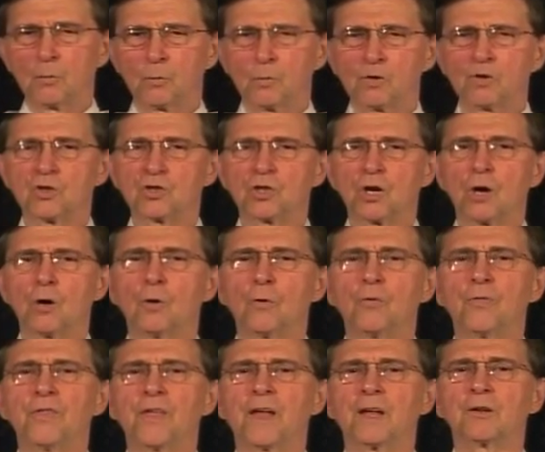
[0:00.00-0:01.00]
which
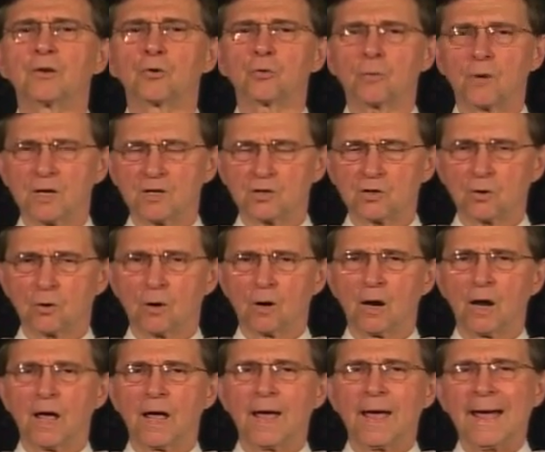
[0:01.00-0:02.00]
showed that
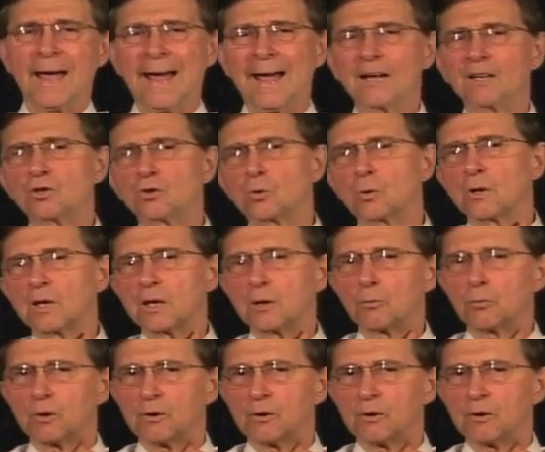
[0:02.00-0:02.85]
Crestor actually